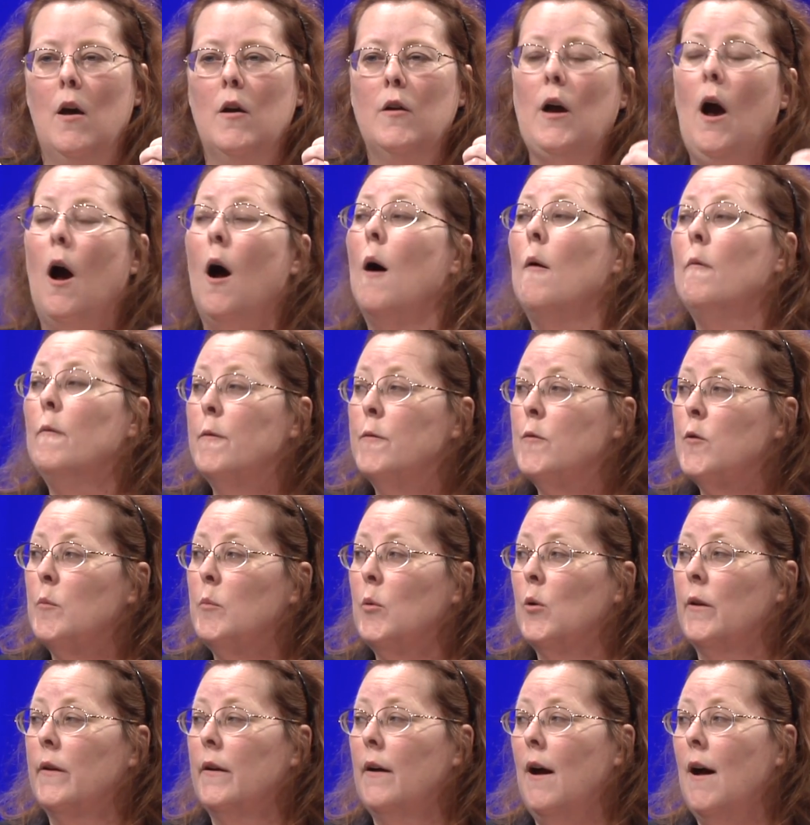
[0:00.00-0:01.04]

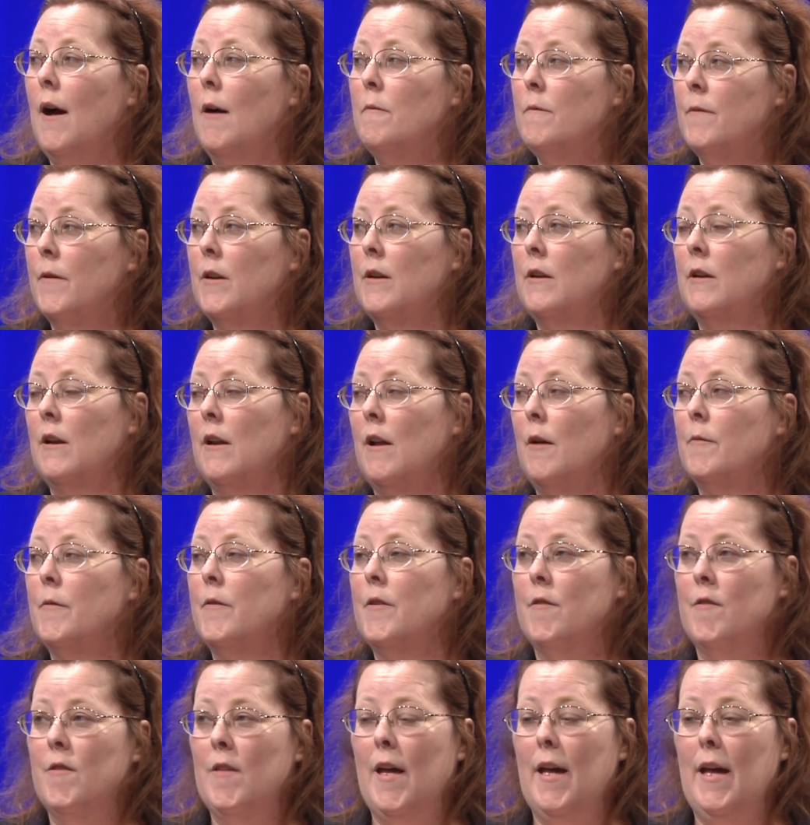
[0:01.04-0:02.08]
comfortable and confident enough
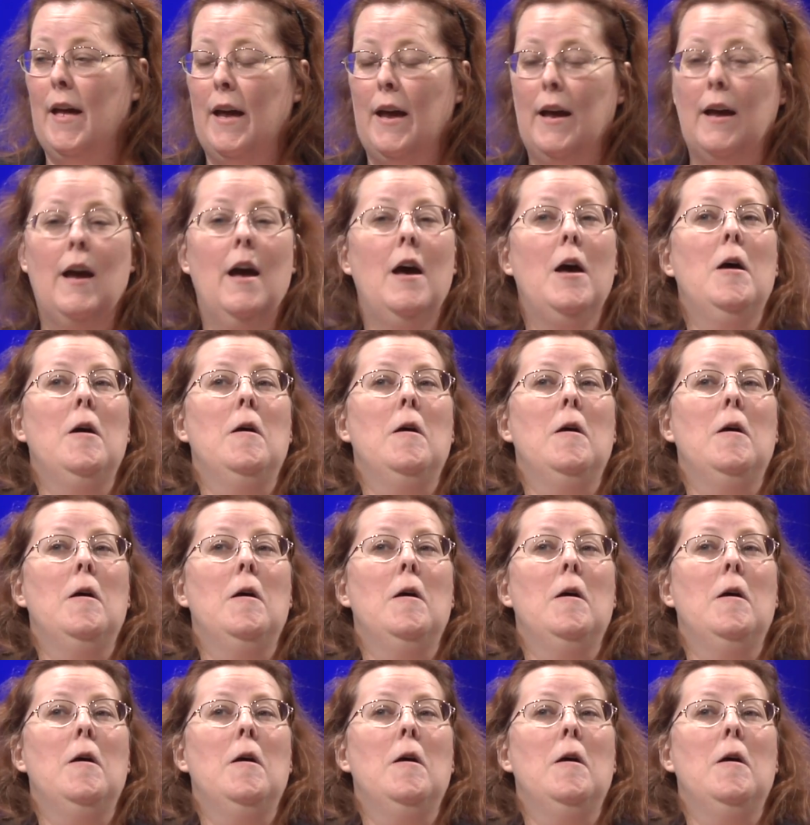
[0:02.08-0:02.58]
to say,